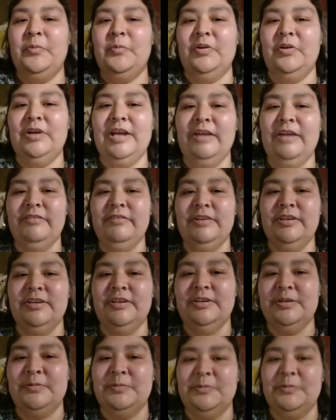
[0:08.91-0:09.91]
you're all having a
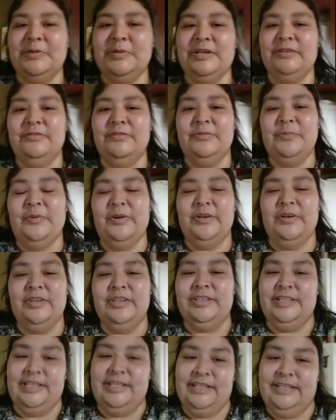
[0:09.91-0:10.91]
good one, whatever part of the
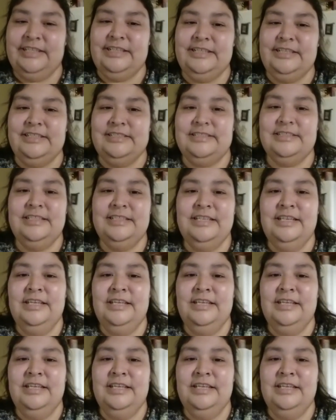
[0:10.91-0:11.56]
day it is.